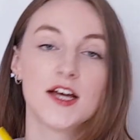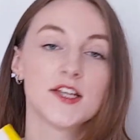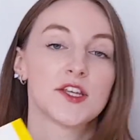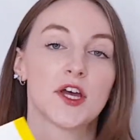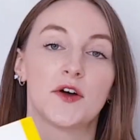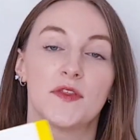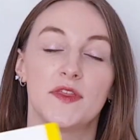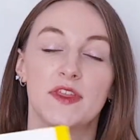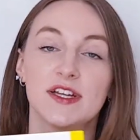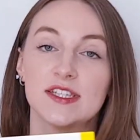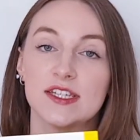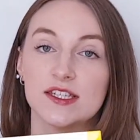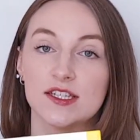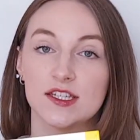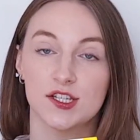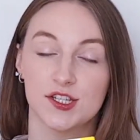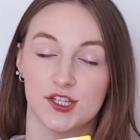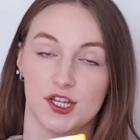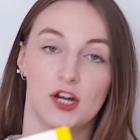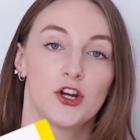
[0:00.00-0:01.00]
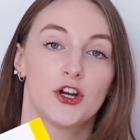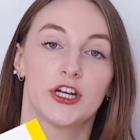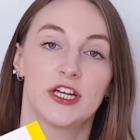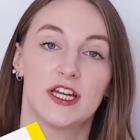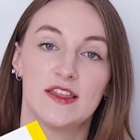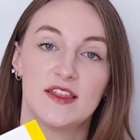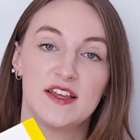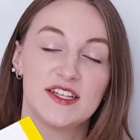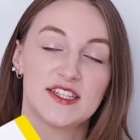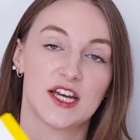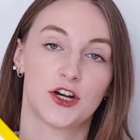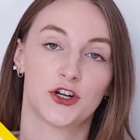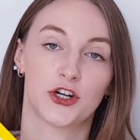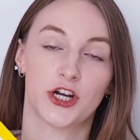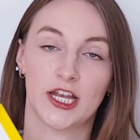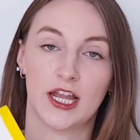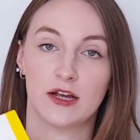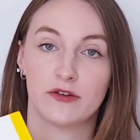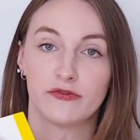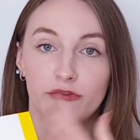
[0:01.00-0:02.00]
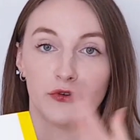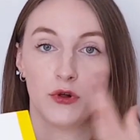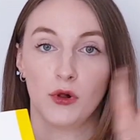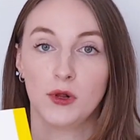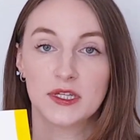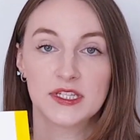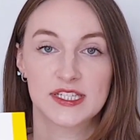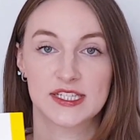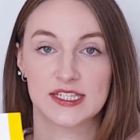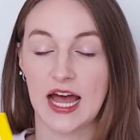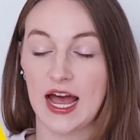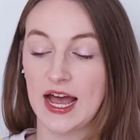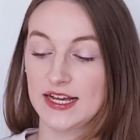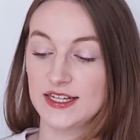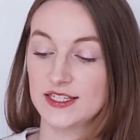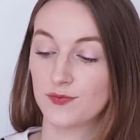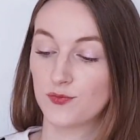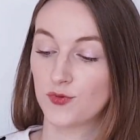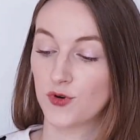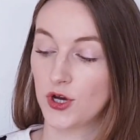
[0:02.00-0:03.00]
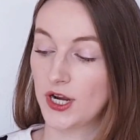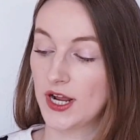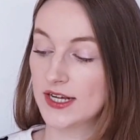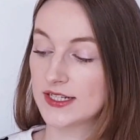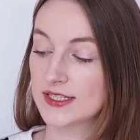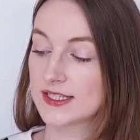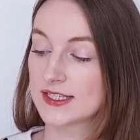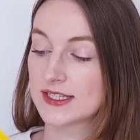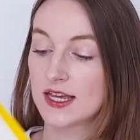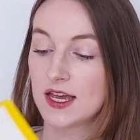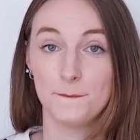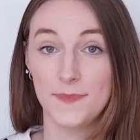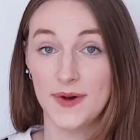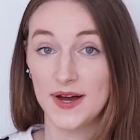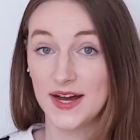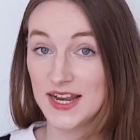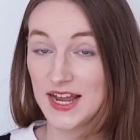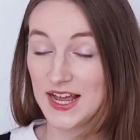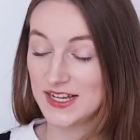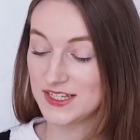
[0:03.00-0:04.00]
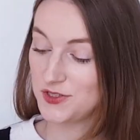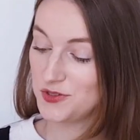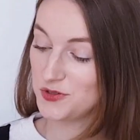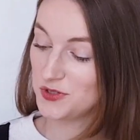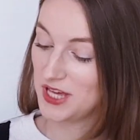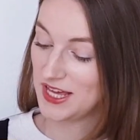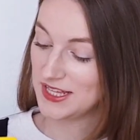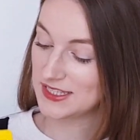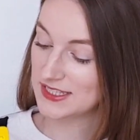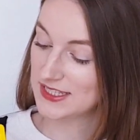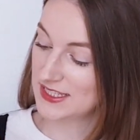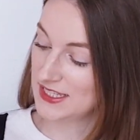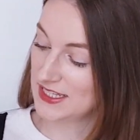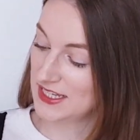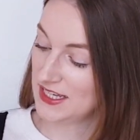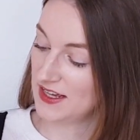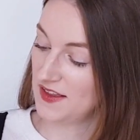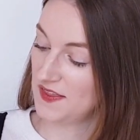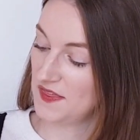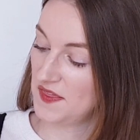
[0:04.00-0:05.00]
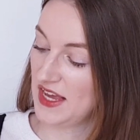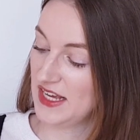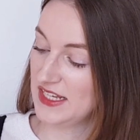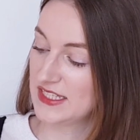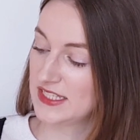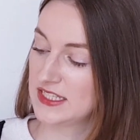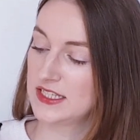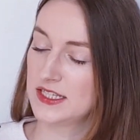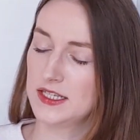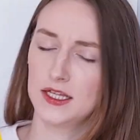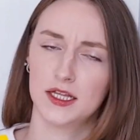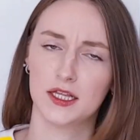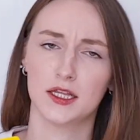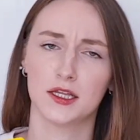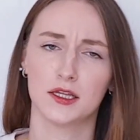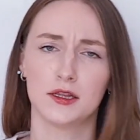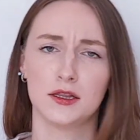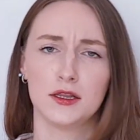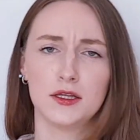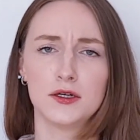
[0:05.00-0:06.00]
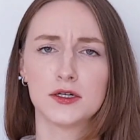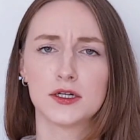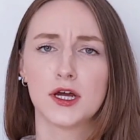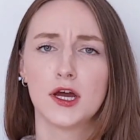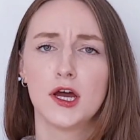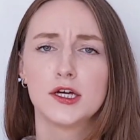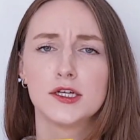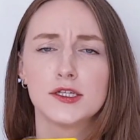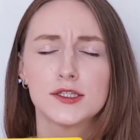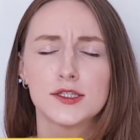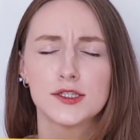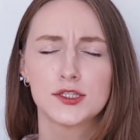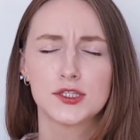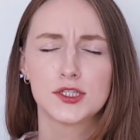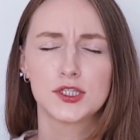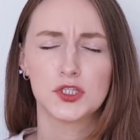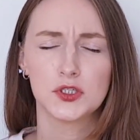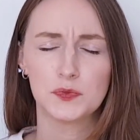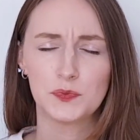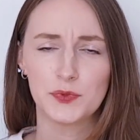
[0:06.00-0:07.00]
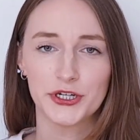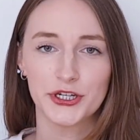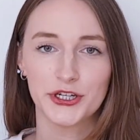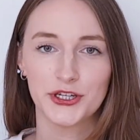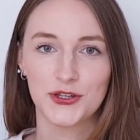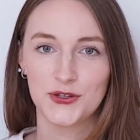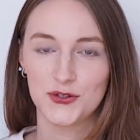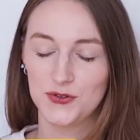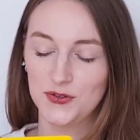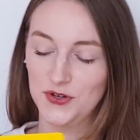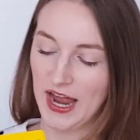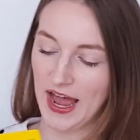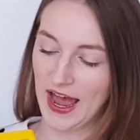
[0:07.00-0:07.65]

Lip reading: So this is a starter kit. These are not like full size products, but as you can see, they still look super cute.